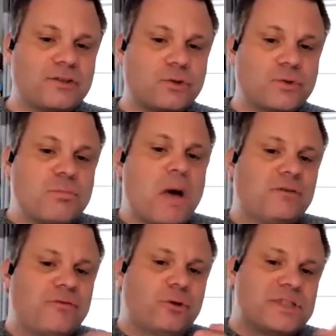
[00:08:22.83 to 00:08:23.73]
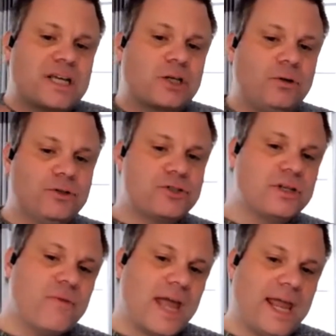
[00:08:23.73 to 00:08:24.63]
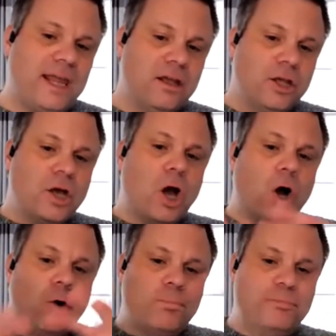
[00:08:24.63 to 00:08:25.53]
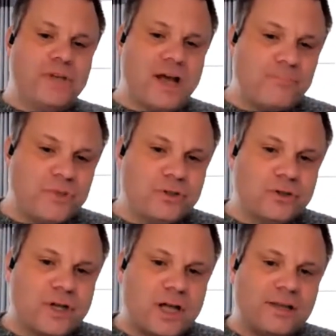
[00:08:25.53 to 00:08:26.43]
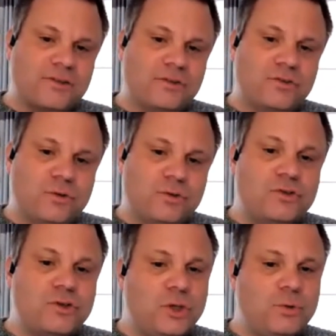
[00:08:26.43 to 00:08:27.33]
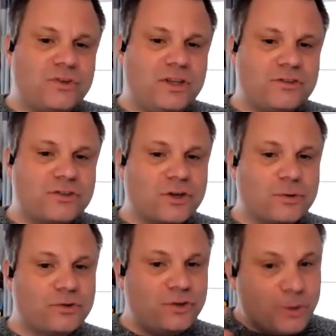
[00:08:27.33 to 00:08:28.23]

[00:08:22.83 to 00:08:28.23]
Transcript: So smartphone technology in a way opened up the horizon to use these drones.